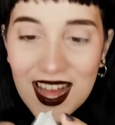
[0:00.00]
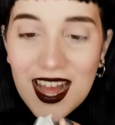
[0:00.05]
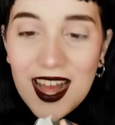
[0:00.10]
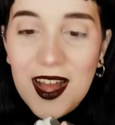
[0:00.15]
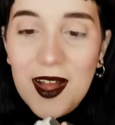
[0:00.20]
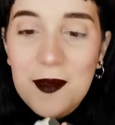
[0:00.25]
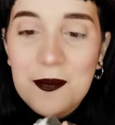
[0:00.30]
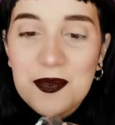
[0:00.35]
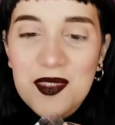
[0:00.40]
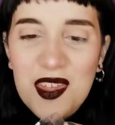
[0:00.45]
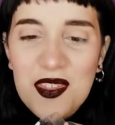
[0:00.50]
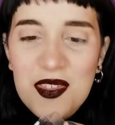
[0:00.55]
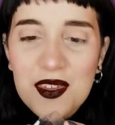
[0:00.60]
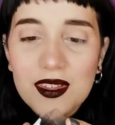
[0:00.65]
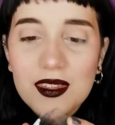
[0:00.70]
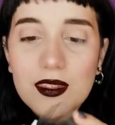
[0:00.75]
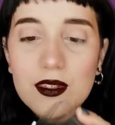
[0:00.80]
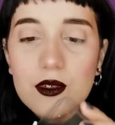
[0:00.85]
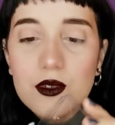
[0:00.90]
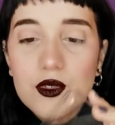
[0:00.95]
I
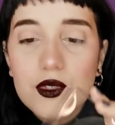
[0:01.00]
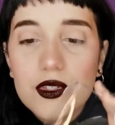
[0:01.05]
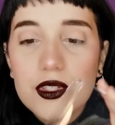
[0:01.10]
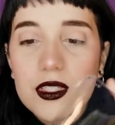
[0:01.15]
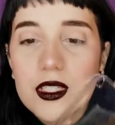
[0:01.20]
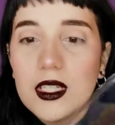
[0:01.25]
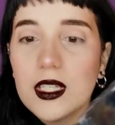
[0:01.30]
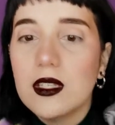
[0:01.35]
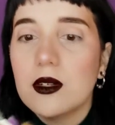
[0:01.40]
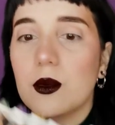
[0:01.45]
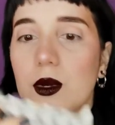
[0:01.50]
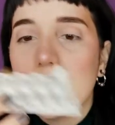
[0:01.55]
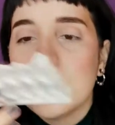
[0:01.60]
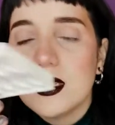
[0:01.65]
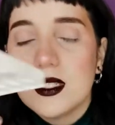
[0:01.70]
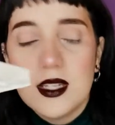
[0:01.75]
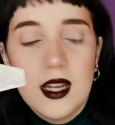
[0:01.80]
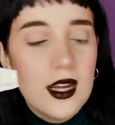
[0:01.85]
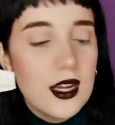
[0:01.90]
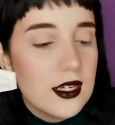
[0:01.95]
think the other
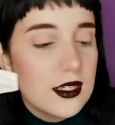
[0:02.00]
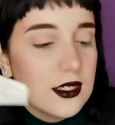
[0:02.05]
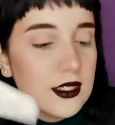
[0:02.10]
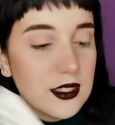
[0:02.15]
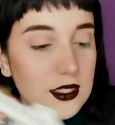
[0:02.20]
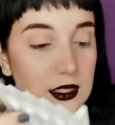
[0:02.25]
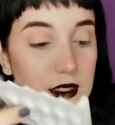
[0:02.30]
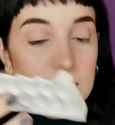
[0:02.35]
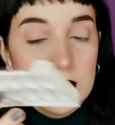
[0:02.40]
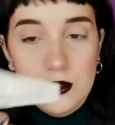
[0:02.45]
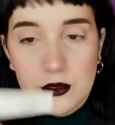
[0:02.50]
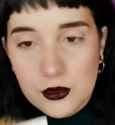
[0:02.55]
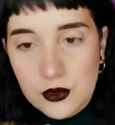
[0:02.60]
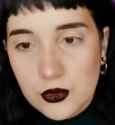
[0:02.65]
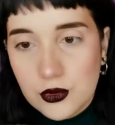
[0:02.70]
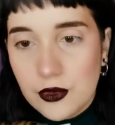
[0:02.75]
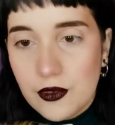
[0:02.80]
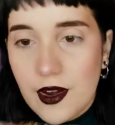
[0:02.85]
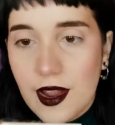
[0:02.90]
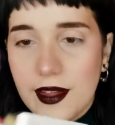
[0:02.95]
ones that are still
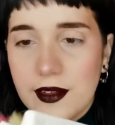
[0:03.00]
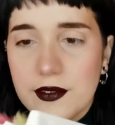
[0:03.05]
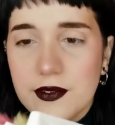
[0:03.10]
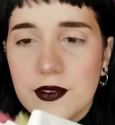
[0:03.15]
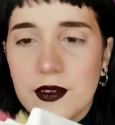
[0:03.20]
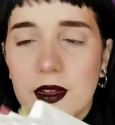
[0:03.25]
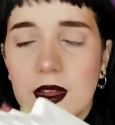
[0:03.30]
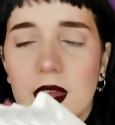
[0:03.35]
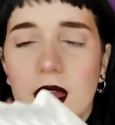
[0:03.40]
to arrive